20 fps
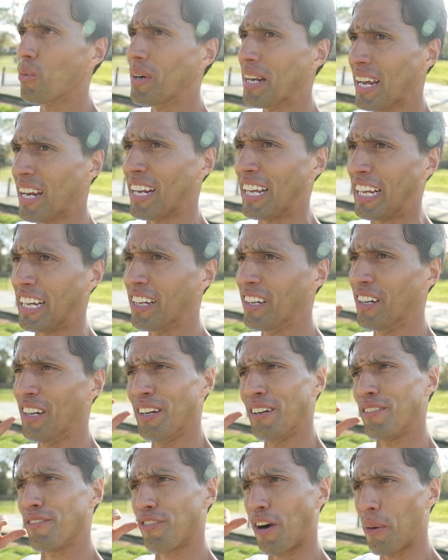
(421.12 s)
180,
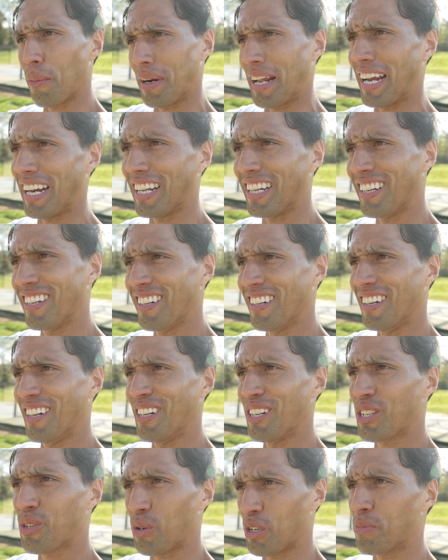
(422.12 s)
front 180,
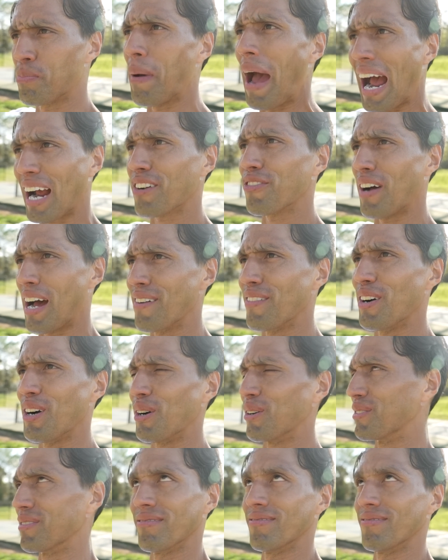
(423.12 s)
switch back 5-0.